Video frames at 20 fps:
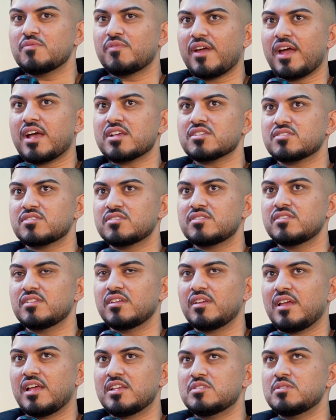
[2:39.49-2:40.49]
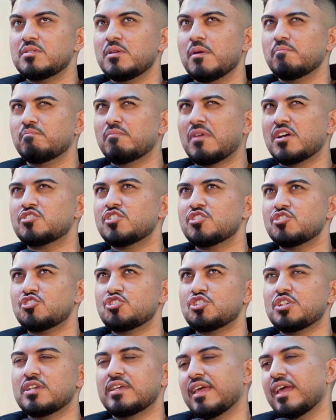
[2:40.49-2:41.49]
fasts as much as
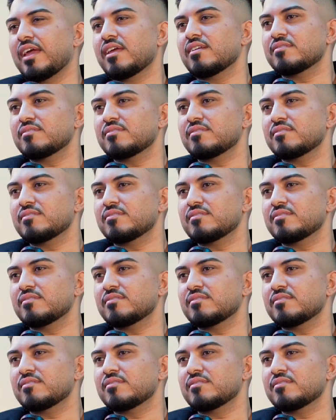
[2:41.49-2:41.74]
she can.